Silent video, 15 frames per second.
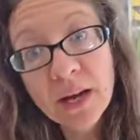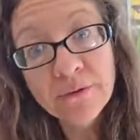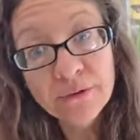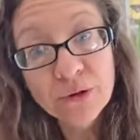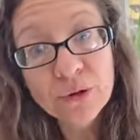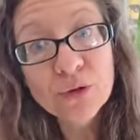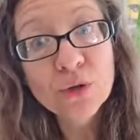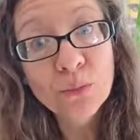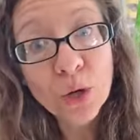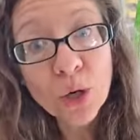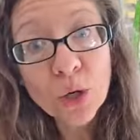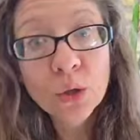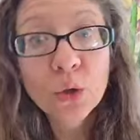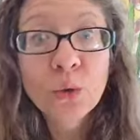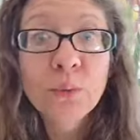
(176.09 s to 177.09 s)
effort
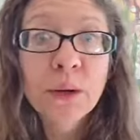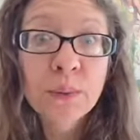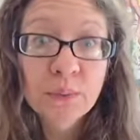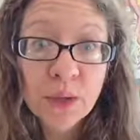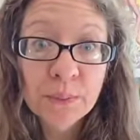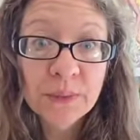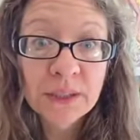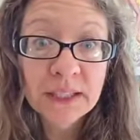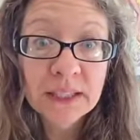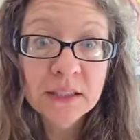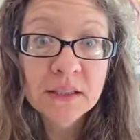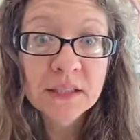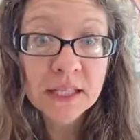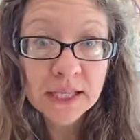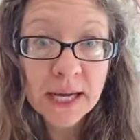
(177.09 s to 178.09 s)
tomorrow by prepping it
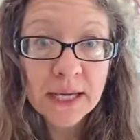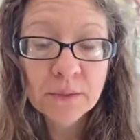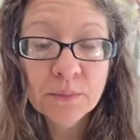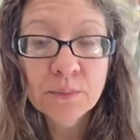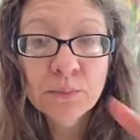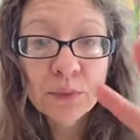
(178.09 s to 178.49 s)
today.